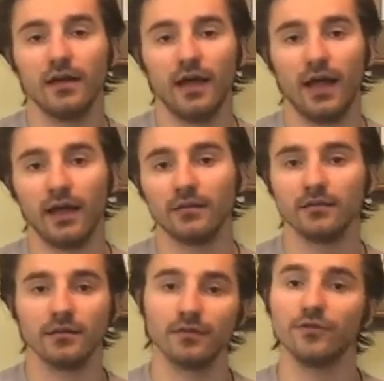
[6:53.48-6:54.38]

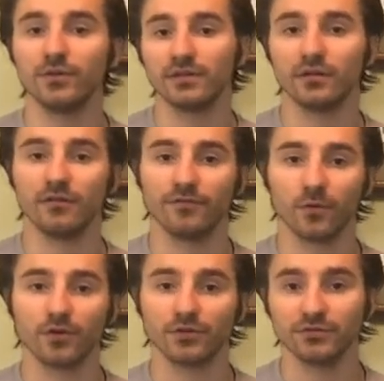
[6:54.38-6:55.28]
And if you can
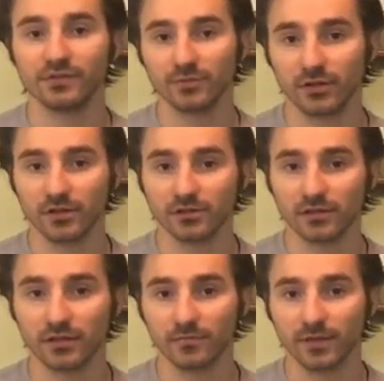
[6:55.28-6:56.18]
afford to splurge a
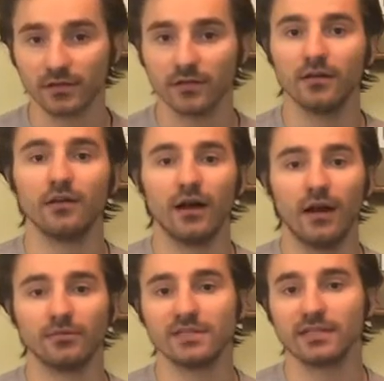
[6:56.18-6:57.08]
little bit,
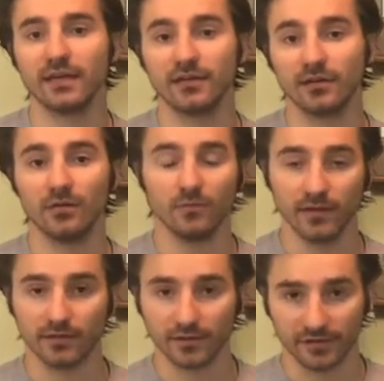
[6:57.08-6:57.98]
I would say go
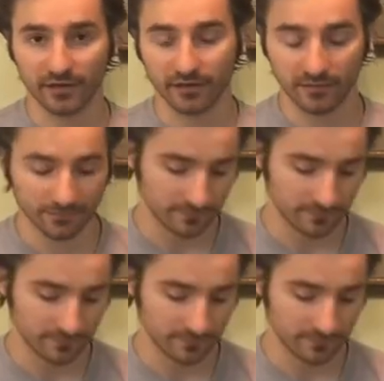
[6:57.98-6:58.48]
with the gree-gree.